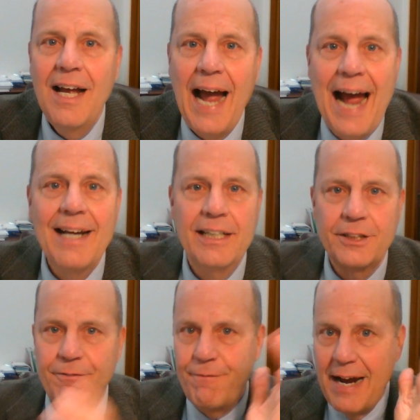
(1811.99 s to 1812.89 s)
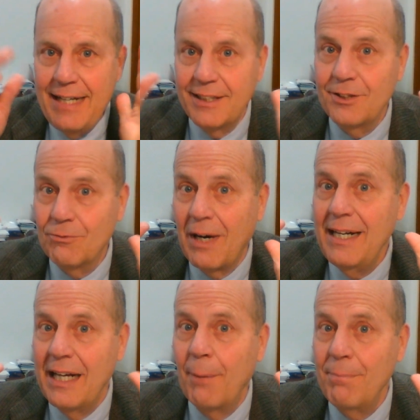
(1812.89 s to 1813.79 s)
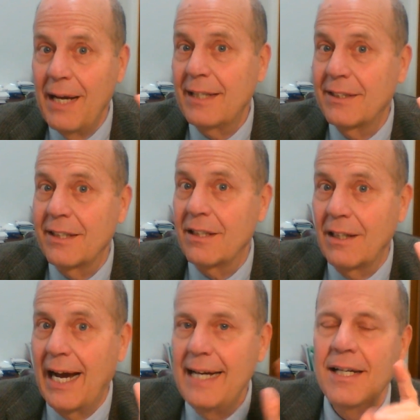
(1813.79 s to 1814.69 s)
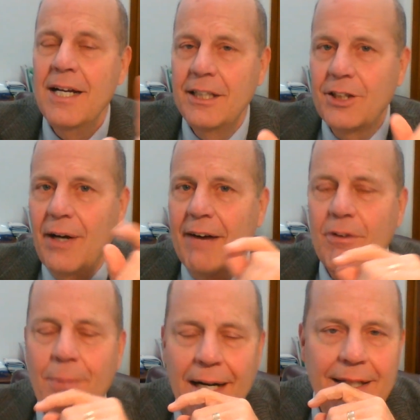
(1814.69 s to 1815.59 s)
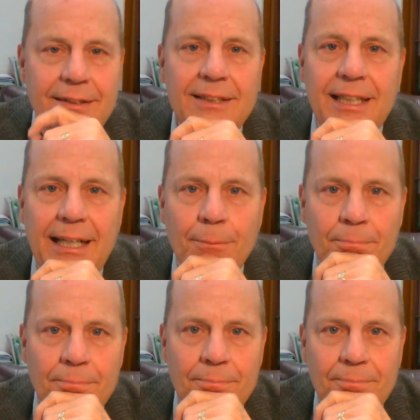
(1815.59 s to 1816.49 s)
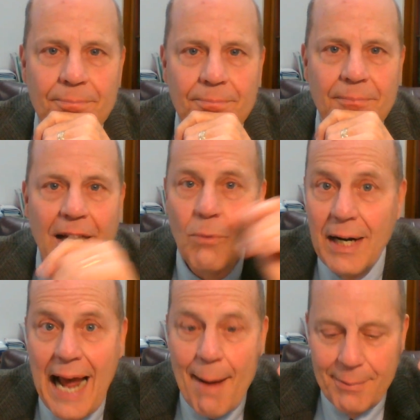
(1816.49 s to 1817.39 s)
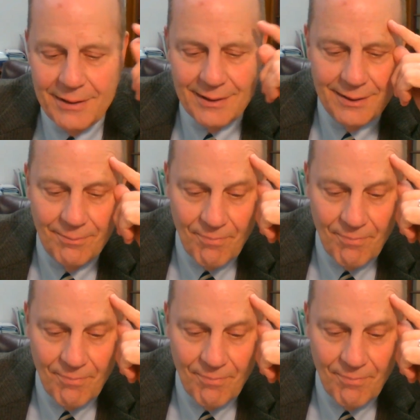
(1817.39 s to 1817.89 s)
had his face right up next to the light so everybody could see him. And what happens?